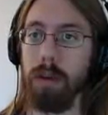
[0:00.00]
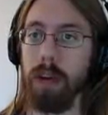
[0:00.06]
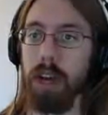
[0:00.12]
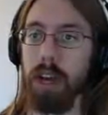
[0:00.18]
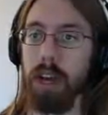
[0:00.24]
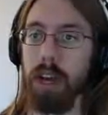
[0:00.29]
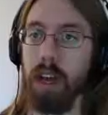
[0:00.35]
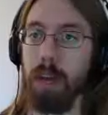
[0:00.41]

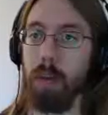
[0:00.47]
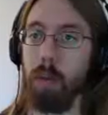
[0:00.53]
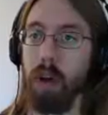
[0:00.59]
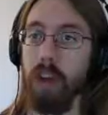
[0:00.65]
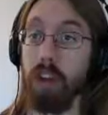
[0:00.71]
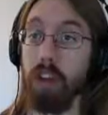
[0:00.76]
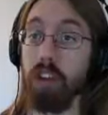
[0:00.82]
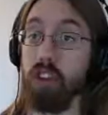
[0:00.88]
But,
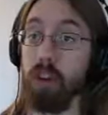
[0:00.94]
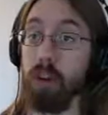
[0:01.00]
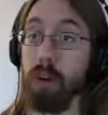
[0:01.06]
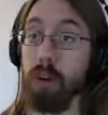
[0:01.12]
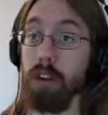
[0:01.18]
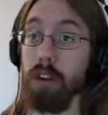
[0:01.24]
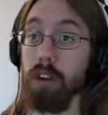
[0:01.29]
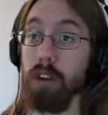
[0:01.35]
what I do
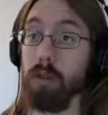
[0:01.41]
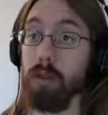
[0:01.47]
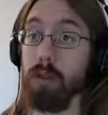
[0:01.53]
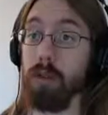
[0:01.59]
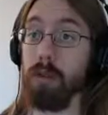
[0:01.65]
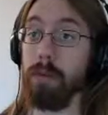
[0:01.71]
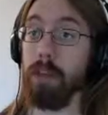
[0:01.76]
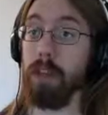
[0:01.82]
want to do
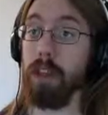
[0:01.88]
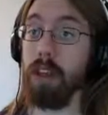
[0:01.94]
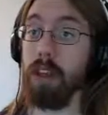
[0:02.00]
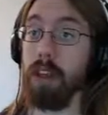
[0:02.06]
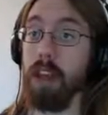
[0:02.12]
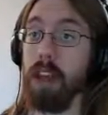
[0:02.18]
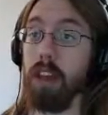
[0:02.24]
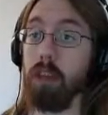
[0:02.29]

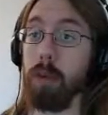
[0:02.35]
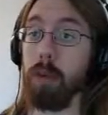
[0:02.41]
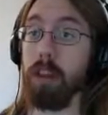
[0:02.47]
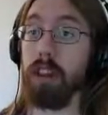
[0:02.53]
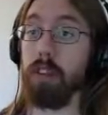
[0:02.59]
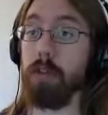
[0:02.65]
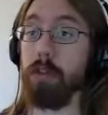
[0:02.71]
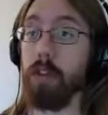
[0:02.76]
is
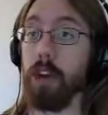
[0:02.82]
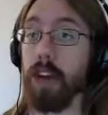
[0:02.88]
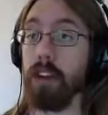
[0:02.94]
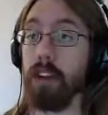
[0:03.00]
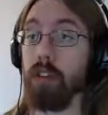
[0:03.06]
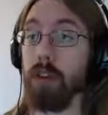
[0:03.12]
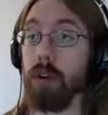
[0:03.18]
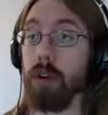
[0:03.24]
win this
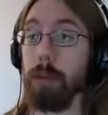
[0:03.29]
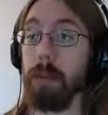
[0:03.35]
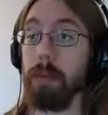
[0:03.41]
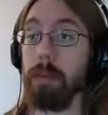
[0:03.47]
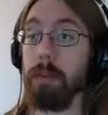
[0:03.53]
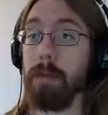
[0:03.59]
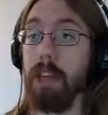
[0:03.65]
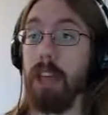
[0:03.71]
freaking
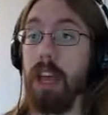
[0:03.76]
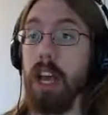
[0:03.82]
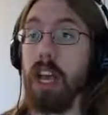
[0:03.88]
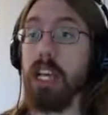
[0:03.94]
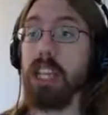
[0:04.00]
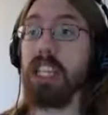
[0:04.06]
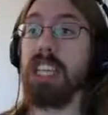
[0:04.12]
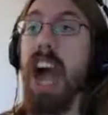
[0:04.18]
tournament.
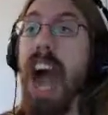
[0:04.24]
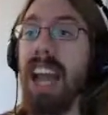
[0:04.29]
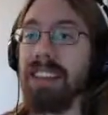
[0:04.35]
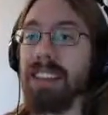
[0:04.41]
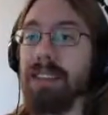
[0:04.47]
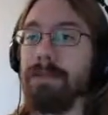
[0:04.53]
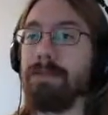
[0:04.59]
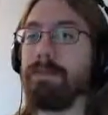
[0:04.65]

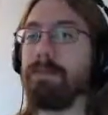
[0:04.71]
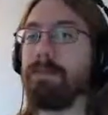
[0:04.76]
God!